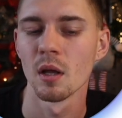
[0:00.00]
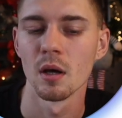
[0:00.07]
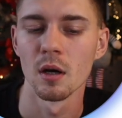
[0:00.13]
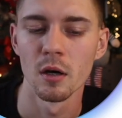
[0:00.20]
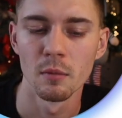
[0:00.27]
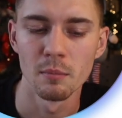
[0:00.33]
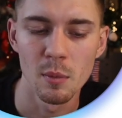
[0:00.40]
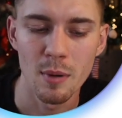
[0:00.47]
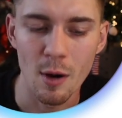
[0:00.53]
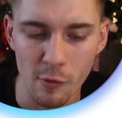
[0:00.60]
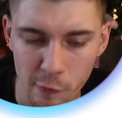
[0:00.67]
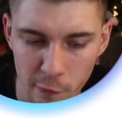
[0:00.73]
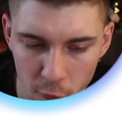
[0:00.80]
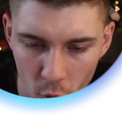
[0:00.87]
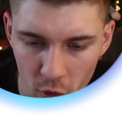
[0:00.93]

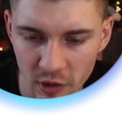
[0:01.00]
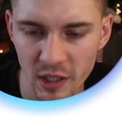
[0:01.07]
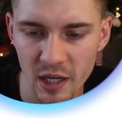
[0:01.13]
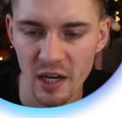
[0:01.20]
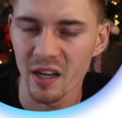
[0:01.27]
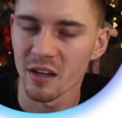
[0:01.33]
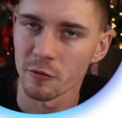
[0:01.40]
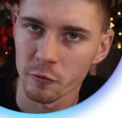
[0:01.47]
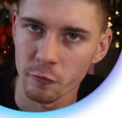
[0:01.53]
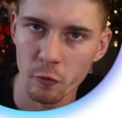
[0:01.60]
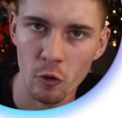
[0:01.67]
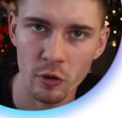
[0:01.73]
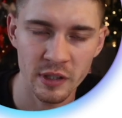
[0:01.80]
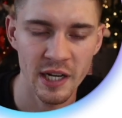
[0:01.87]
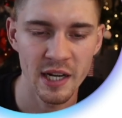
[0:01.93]
about Fortnite
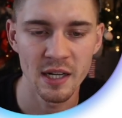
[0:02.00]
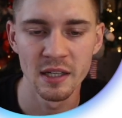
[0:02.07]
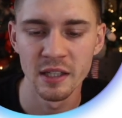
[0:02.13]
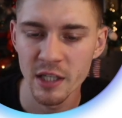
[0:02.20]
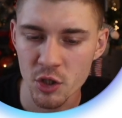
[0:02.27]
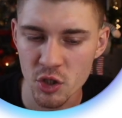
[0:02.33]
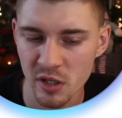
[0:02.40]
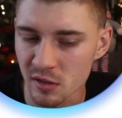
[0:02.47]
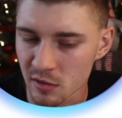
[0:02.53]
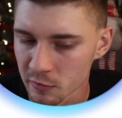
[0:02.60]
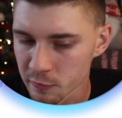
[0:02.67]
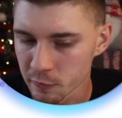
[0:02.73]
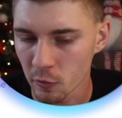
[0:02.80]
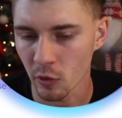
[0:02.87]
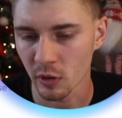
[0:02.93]
glitches and
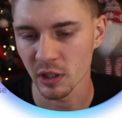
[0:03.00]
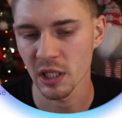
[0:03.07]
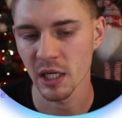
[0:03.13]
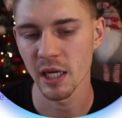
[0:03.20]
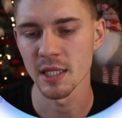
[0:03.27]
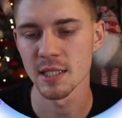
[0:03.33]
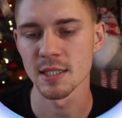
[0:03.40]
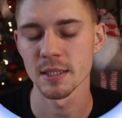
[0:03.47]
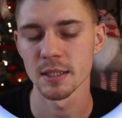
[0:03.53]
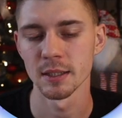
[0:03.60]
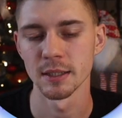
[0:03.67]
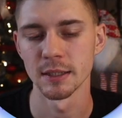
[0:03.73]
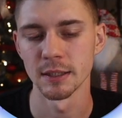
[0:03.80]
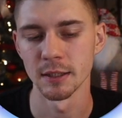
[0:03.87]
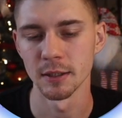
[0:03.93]
Fortnite,
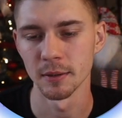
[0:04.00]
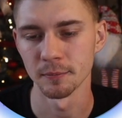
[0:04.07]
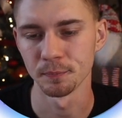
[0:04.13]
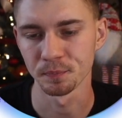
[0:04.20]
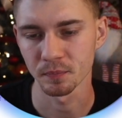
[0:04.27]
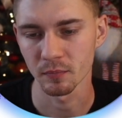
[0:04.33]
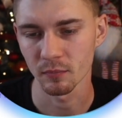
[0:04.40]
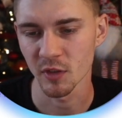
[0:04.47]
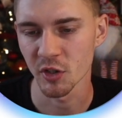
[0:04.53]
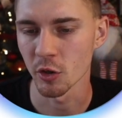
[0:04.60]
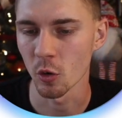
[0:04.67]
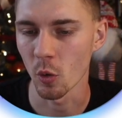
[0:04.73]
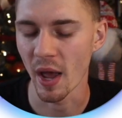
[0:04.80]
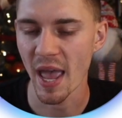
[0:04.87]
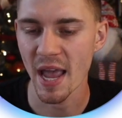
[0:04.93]

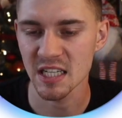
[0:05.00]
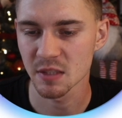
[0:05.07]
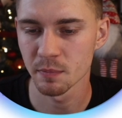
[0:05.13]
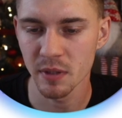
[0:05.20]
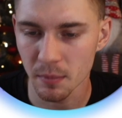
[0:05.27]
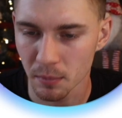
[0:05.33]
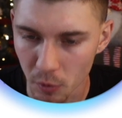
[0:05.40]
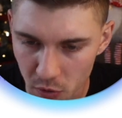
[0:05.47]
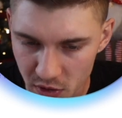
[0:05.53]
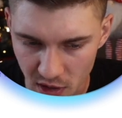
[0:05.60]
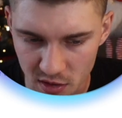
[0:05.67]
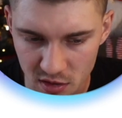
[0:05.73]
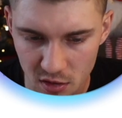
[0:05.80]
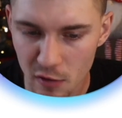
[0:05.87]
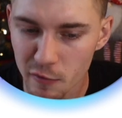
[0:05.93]
XP boost
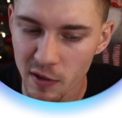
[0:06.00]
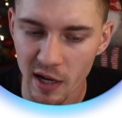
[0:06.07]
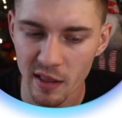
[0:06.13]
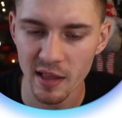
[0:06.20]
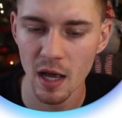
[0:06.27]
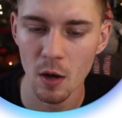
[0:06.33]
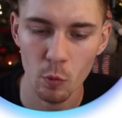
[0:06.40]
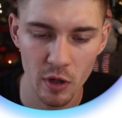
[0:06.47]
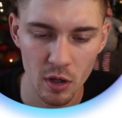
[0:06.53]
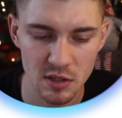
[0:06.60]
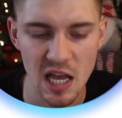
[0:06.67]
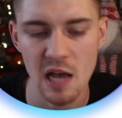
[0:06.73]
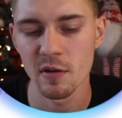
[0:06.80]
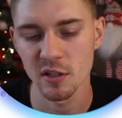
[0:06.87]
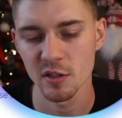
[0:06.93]
and stuff like that without
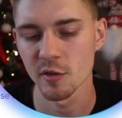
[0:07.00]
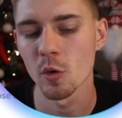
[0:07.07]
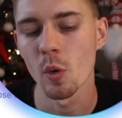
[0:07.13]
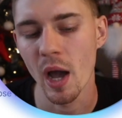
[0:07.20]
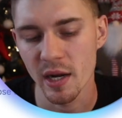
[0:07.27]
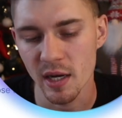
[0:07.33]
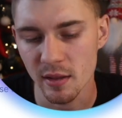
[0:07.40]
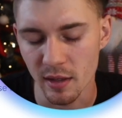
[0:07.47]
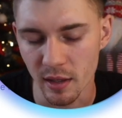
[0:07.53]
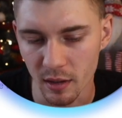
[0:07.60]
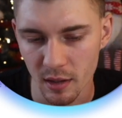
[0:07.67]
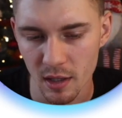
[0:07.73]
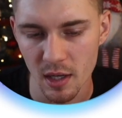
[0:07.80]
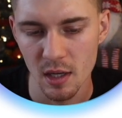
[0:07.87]
having to do anything.